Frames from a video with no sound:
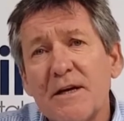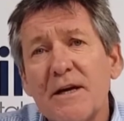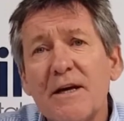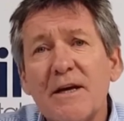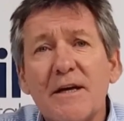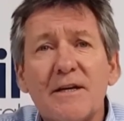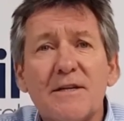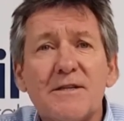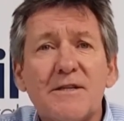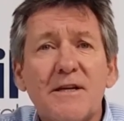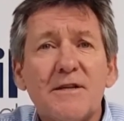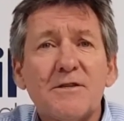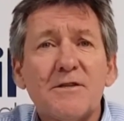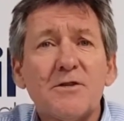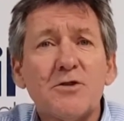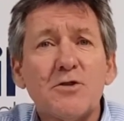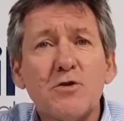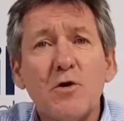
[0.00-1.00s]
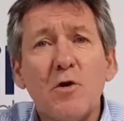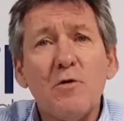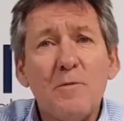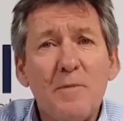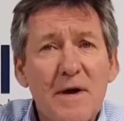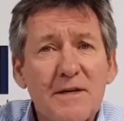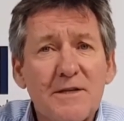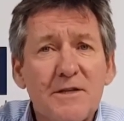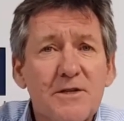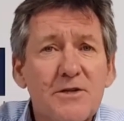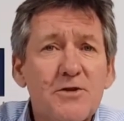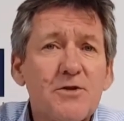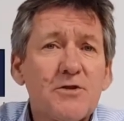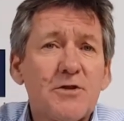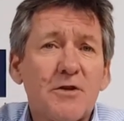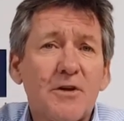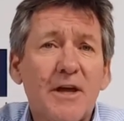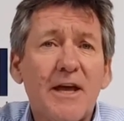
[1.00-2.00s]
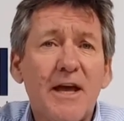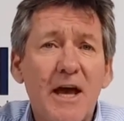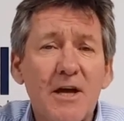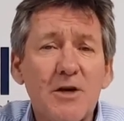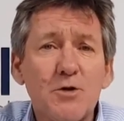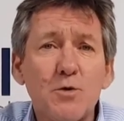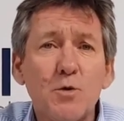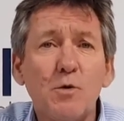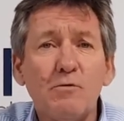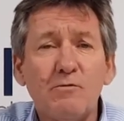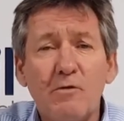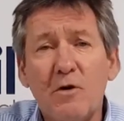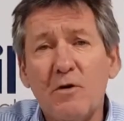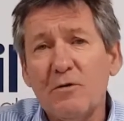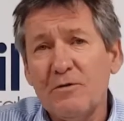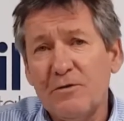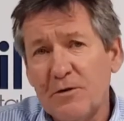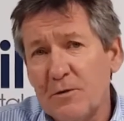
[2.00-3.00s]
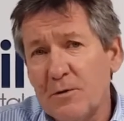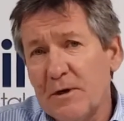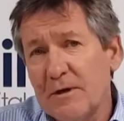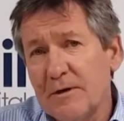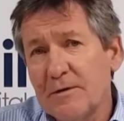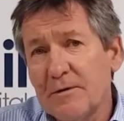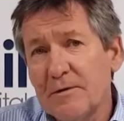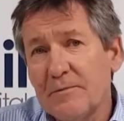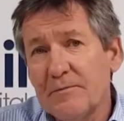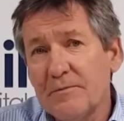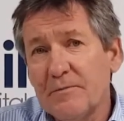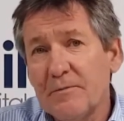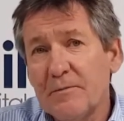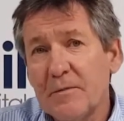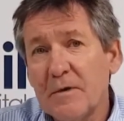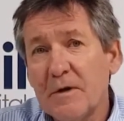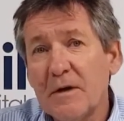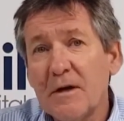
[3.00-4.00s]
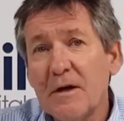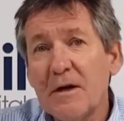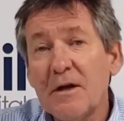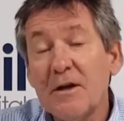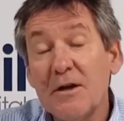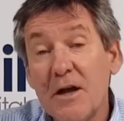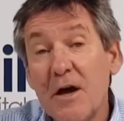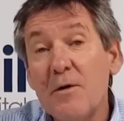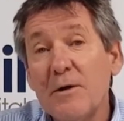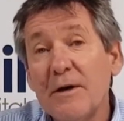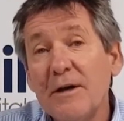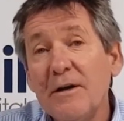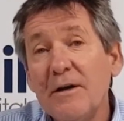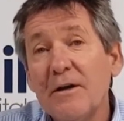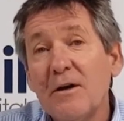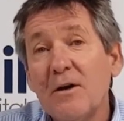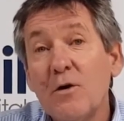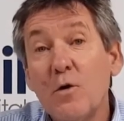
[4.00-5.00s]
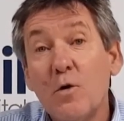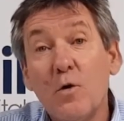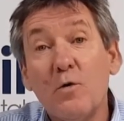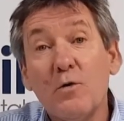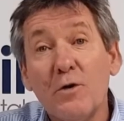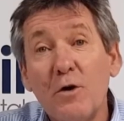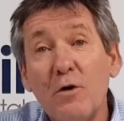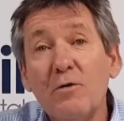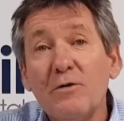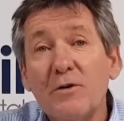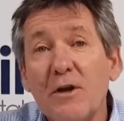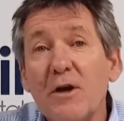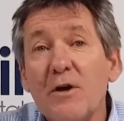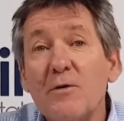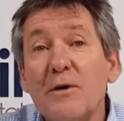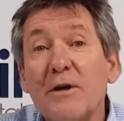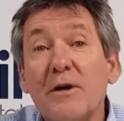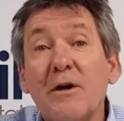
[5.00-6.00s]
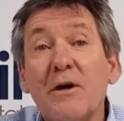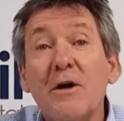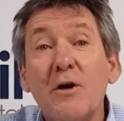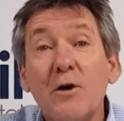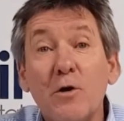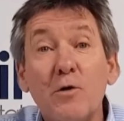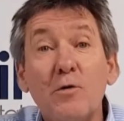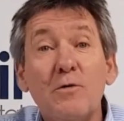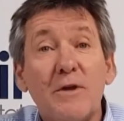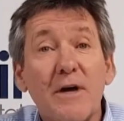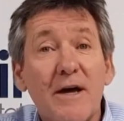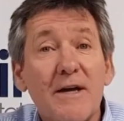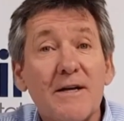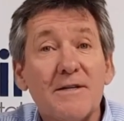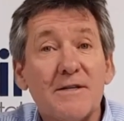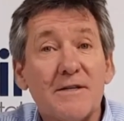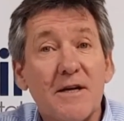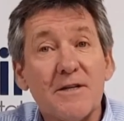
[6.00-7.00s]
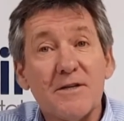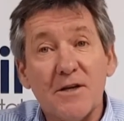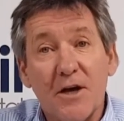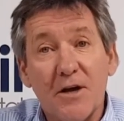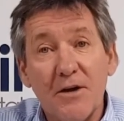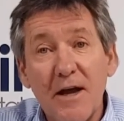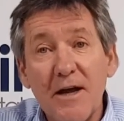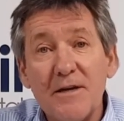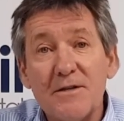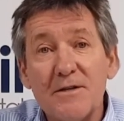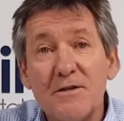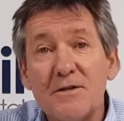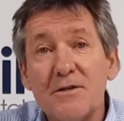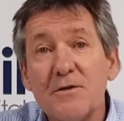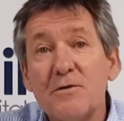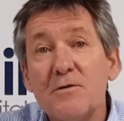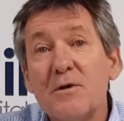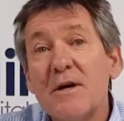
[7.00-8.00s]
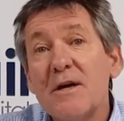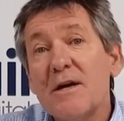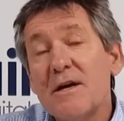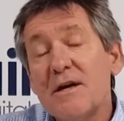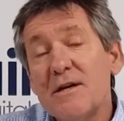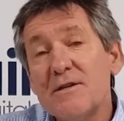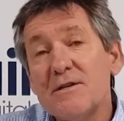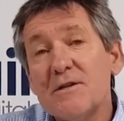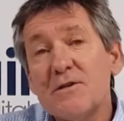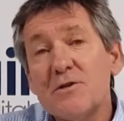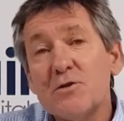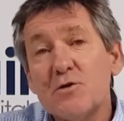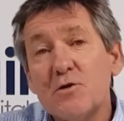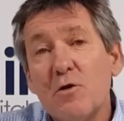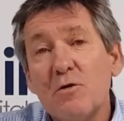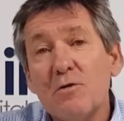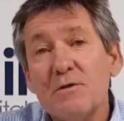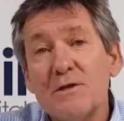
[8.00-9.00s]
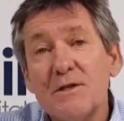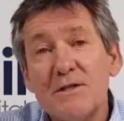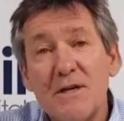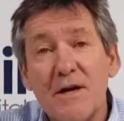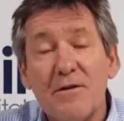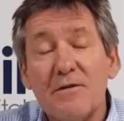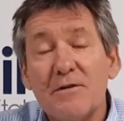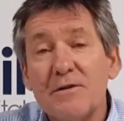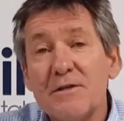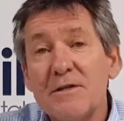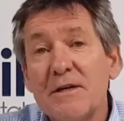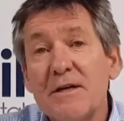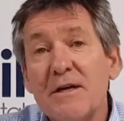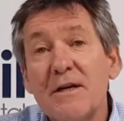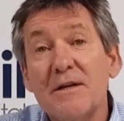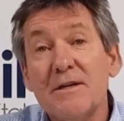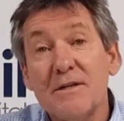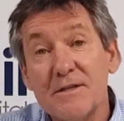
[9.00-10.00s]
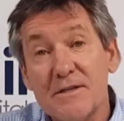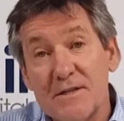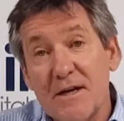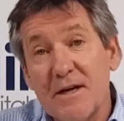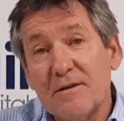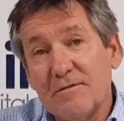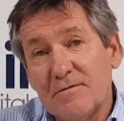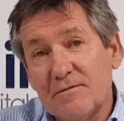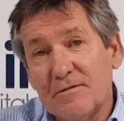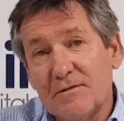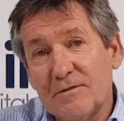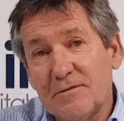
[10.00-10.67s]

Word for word: it sends a strong message to the casual wrongdoer. Knowing or not knowing who the headsets are connected to is a strong deterrent in itself.